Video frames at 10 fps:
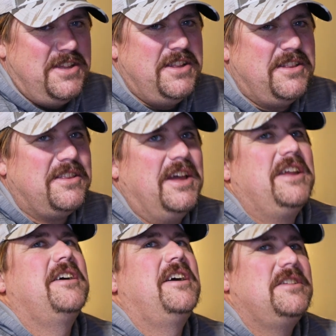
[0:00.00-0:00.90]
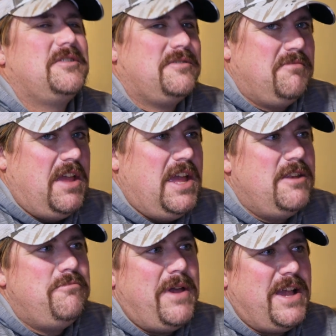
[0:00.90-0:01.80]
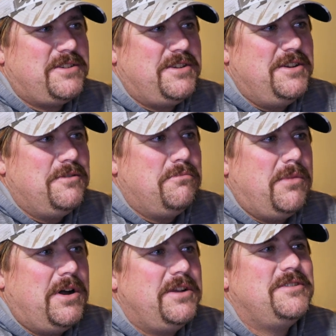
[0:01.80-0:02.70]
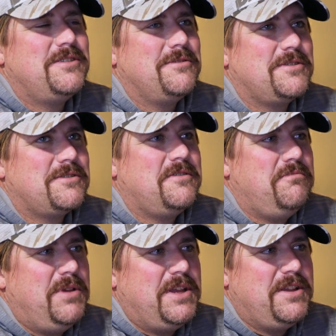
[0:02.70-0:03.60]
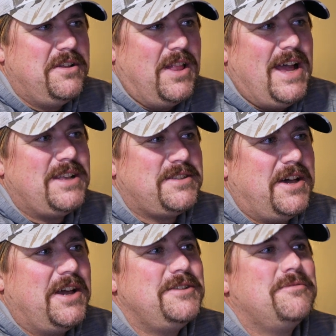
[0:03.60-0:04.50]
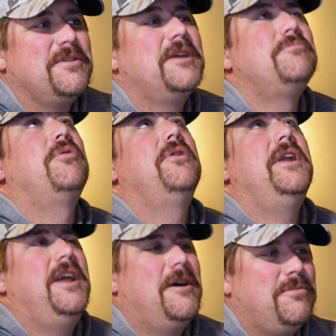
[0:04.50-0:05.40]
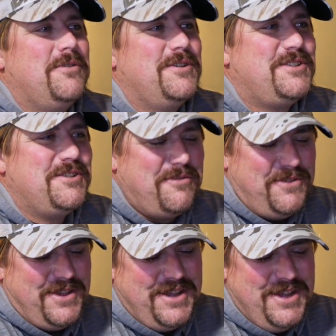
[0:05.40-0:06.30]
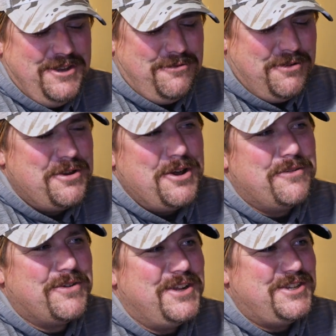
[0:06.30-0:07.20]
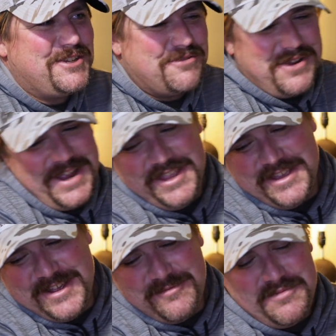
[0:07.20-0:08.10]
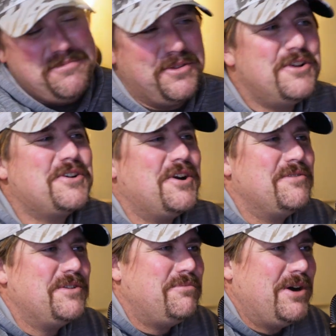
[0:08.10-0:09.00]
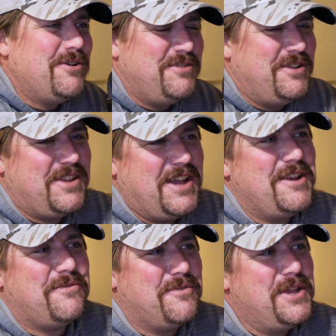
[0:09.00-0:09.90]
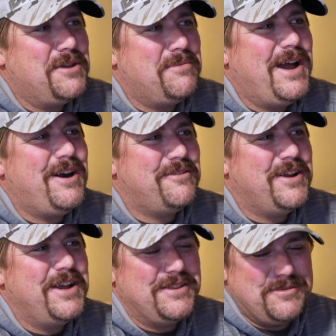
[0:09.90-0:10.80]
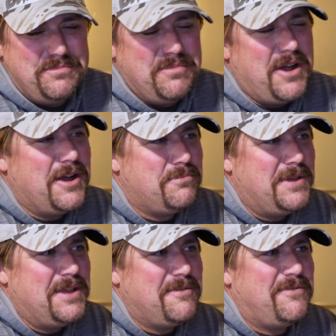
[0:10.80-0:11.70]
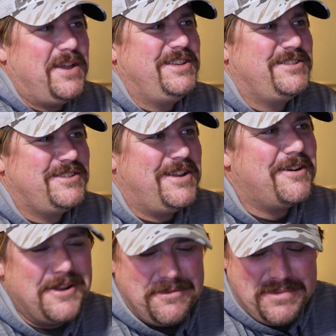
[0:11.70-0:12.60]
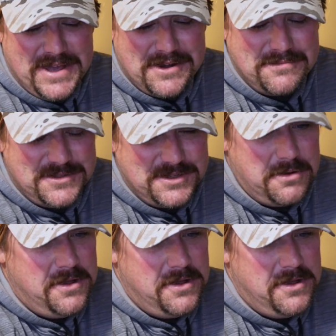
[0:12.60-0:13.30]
then it like got its head mashed into the mud, so its big glass eyes were like pointing upwards. So if you rode over it just right, you could have people look over the boat, and it'd kind of freak them out, right? Yeah. This hot pink face staring up at them. So